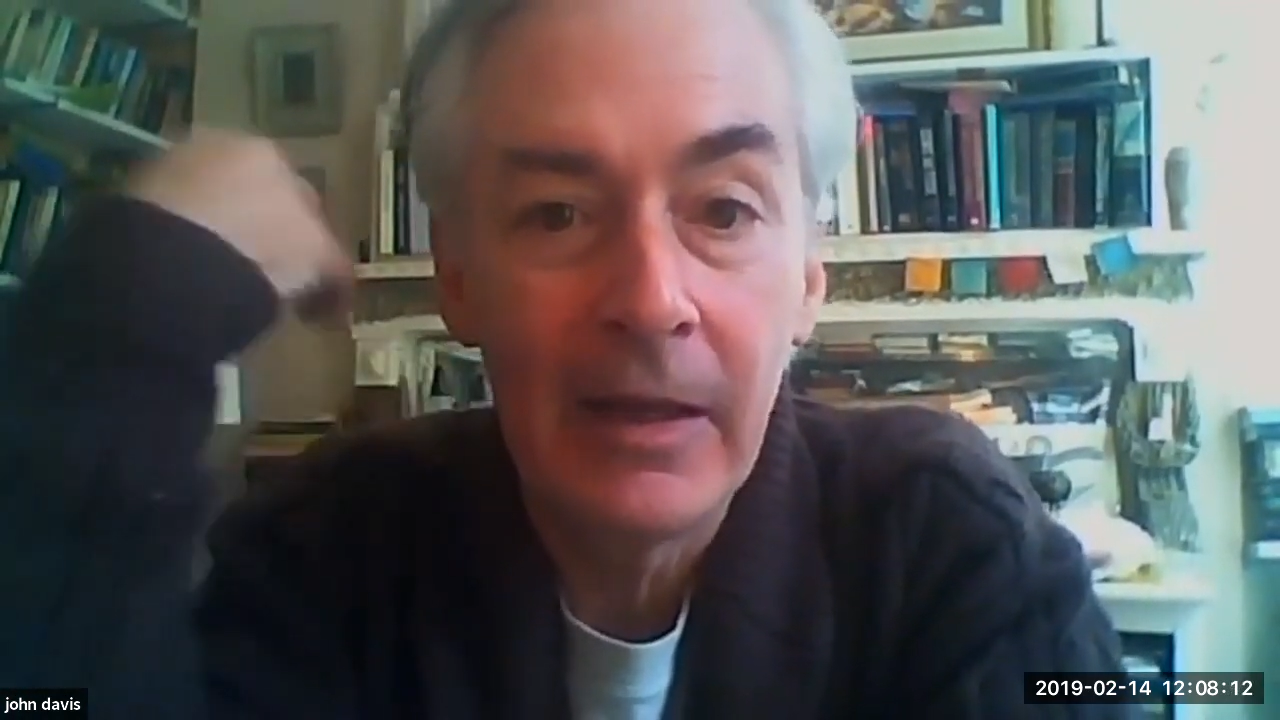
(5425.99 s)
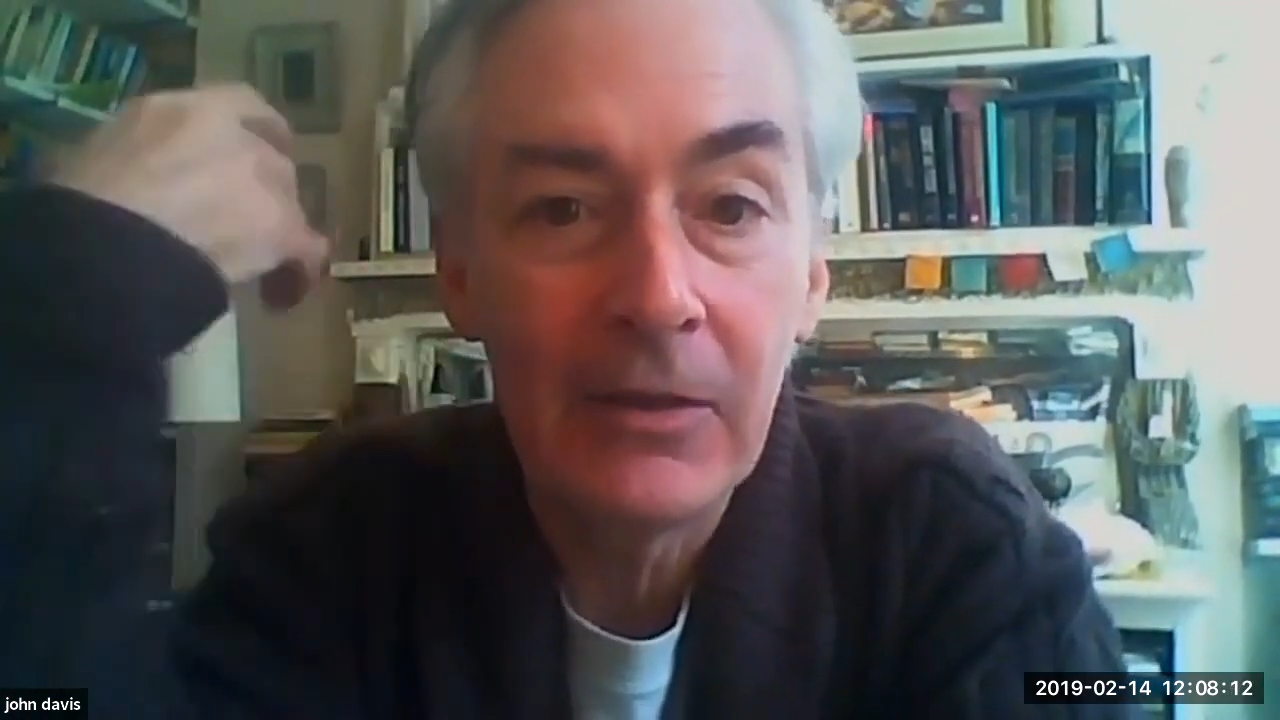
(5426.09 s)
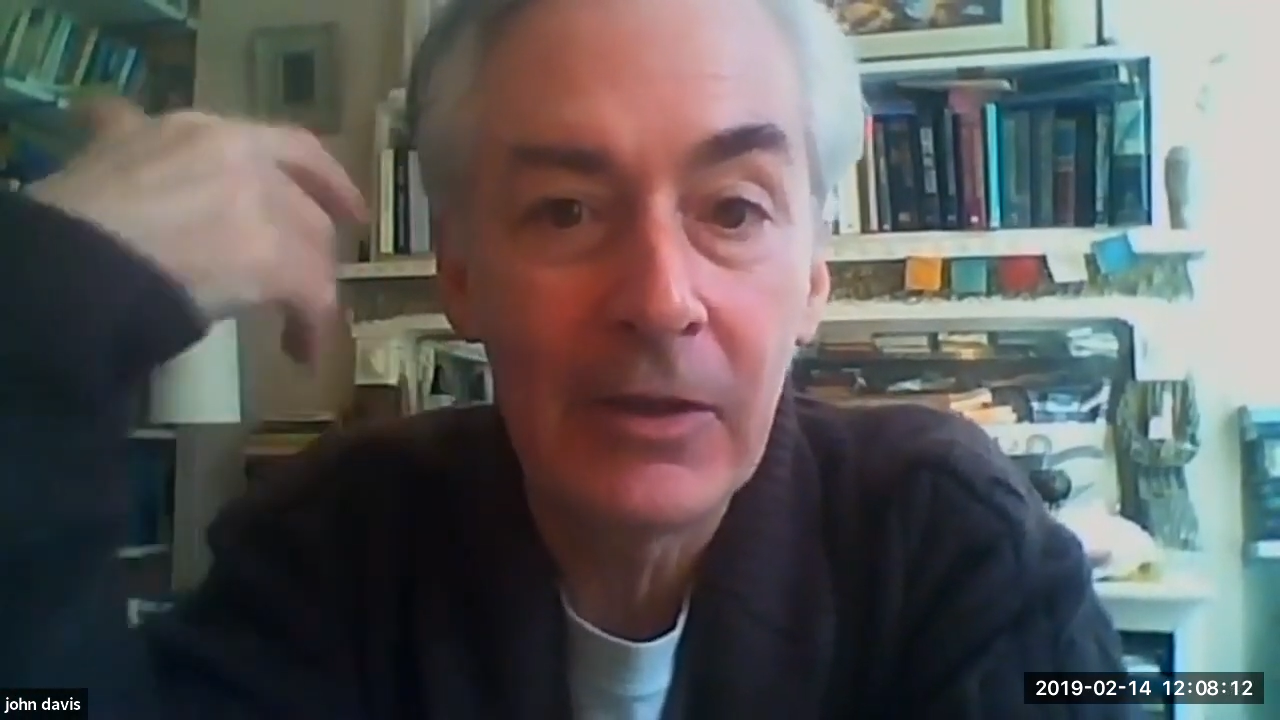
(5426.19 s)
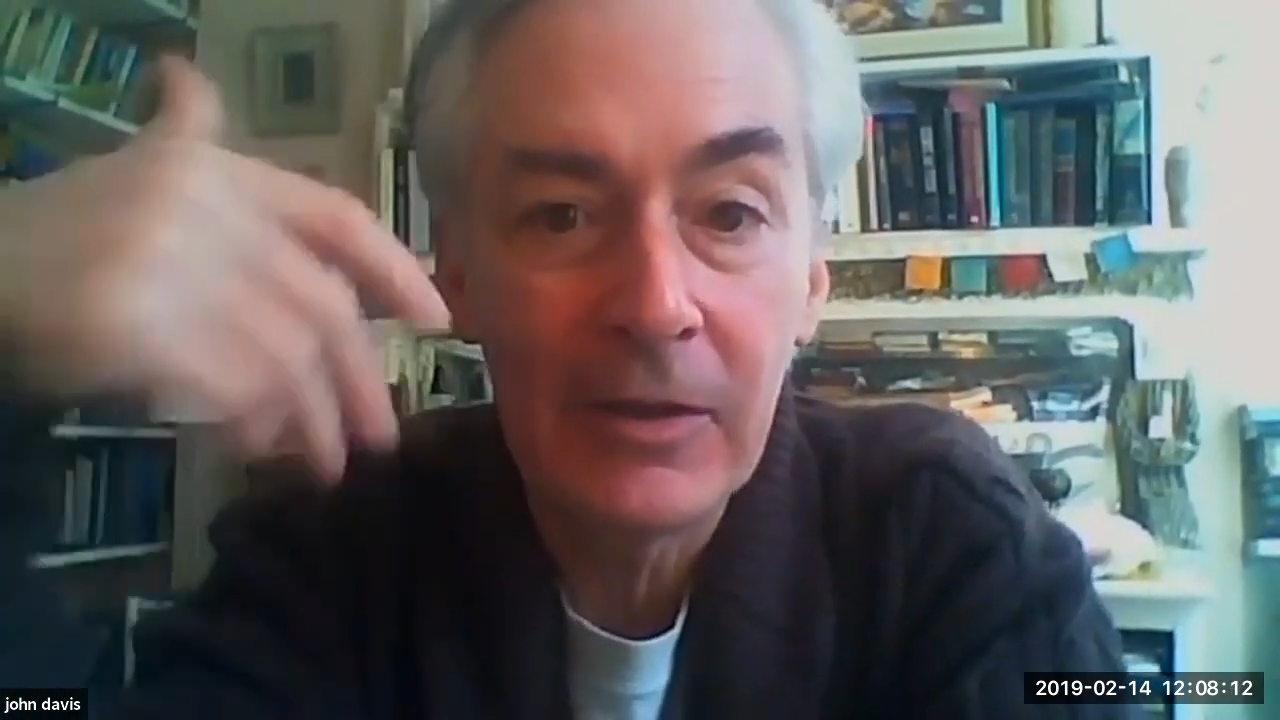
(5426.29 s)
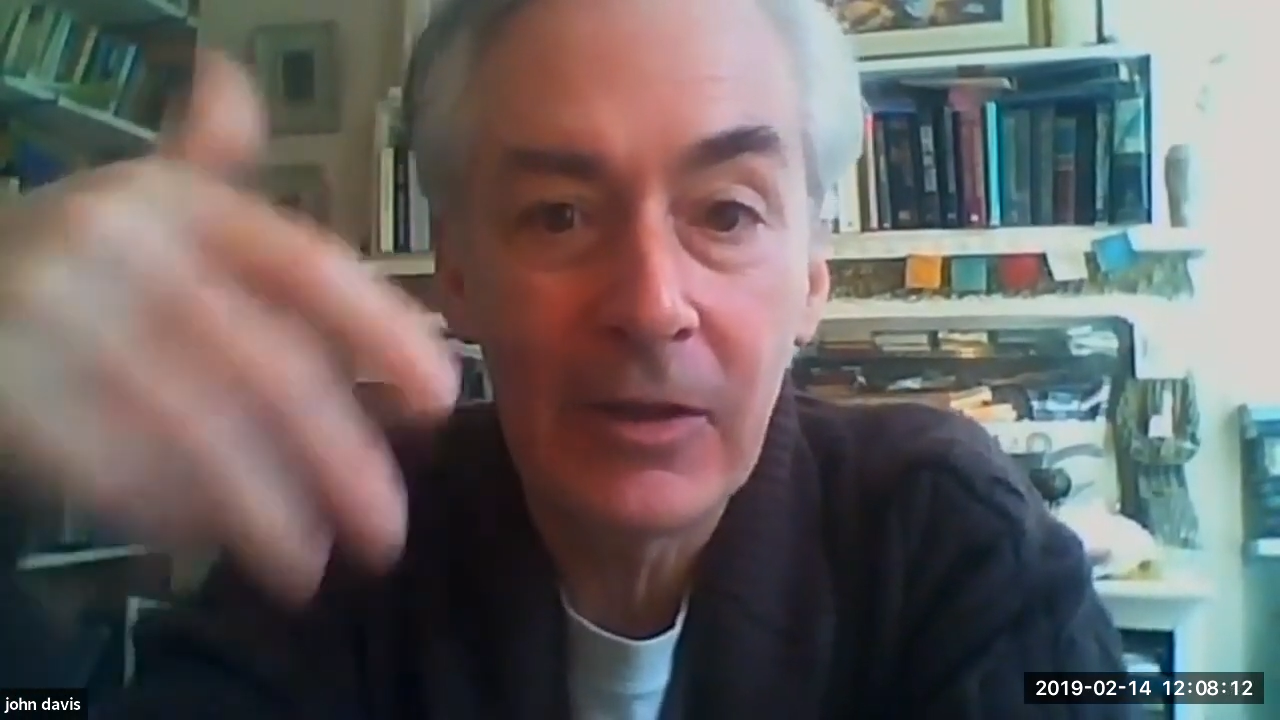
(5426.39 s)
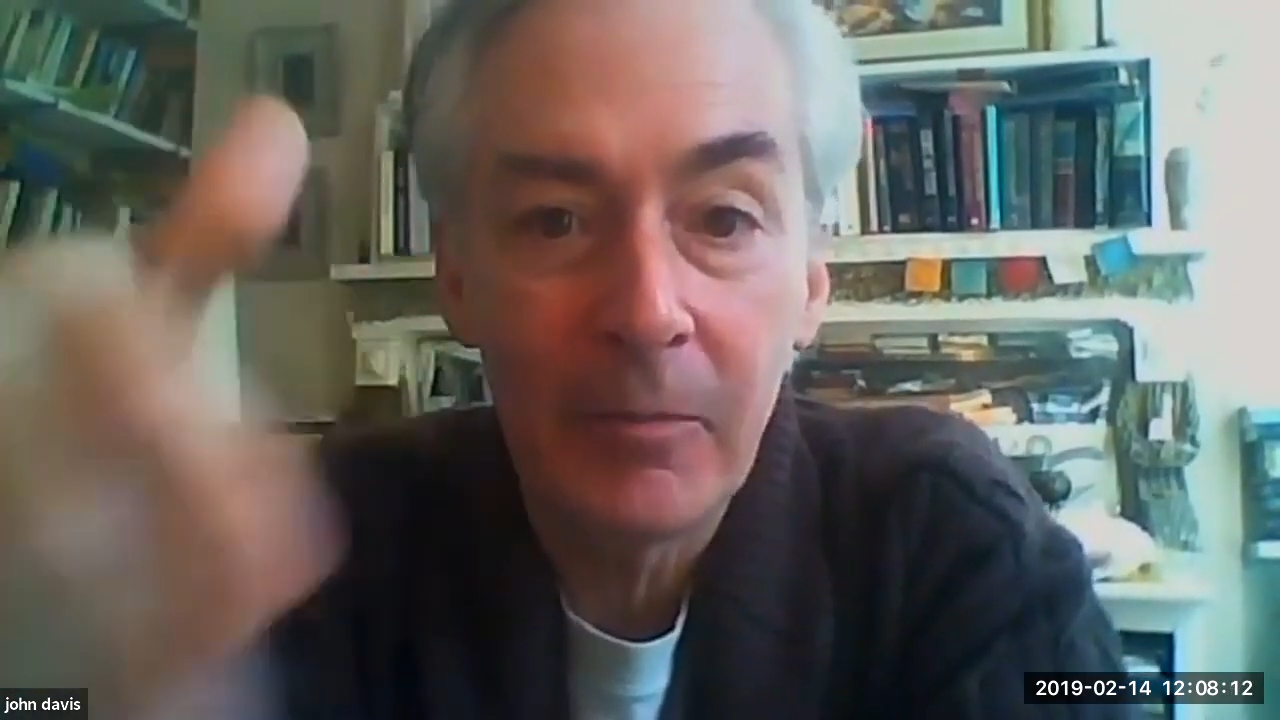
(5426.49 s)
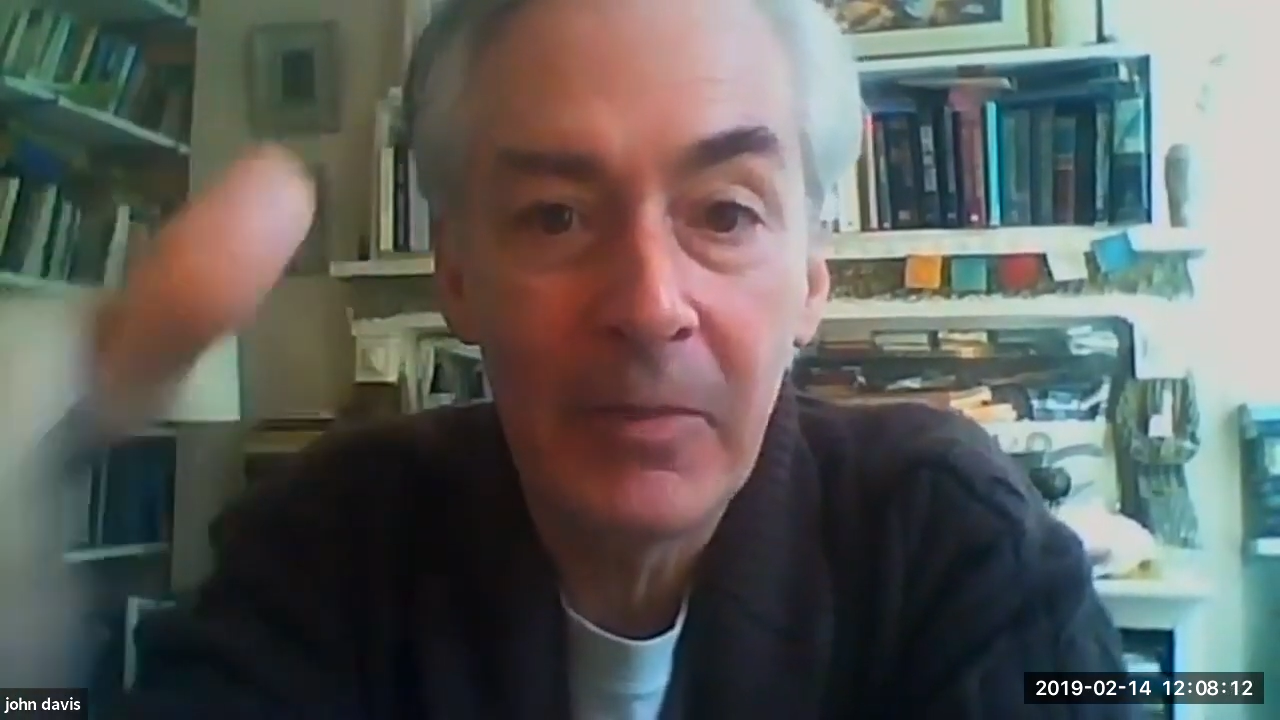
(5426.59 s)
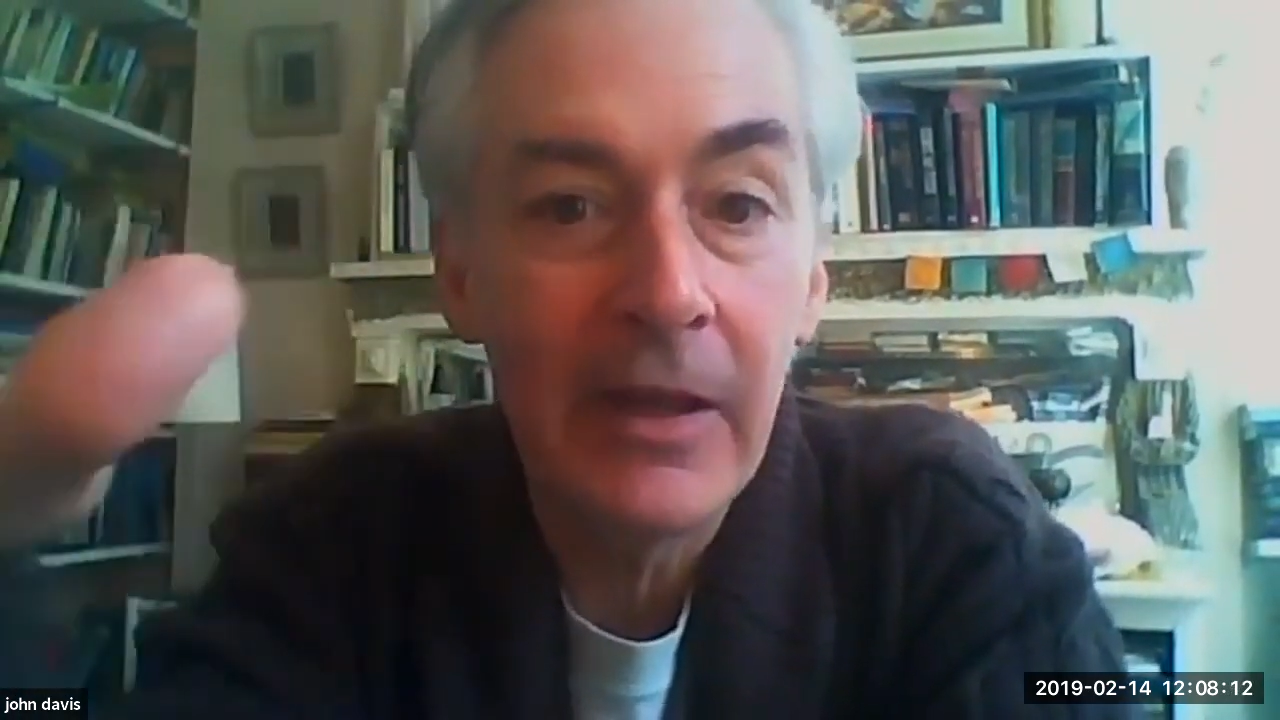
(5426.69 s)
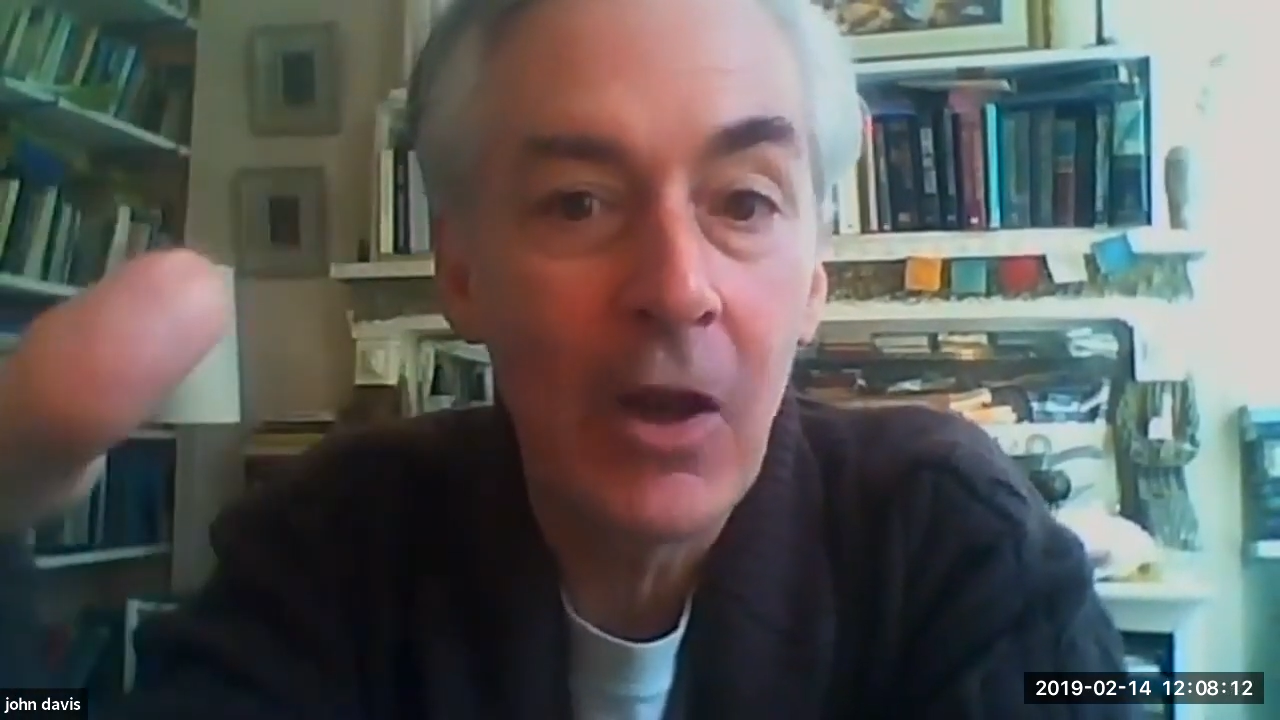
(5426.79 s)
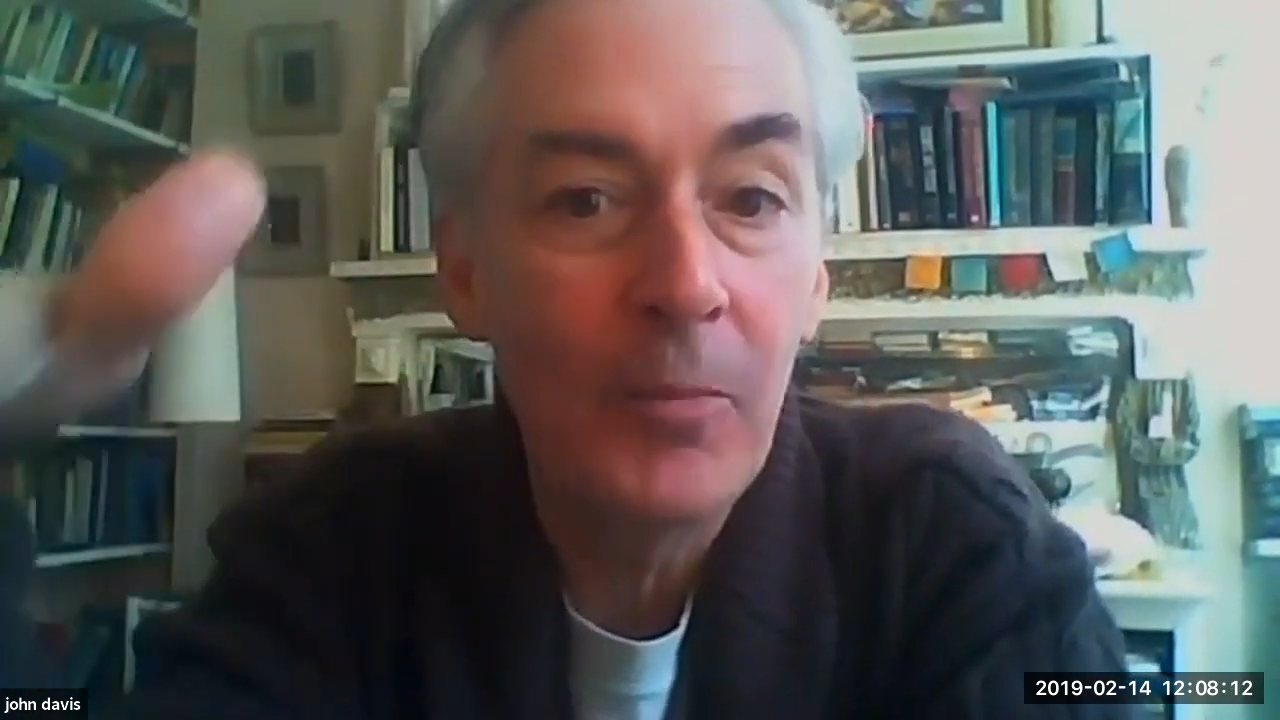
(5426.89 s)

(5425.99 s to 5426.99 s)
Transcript: It's just being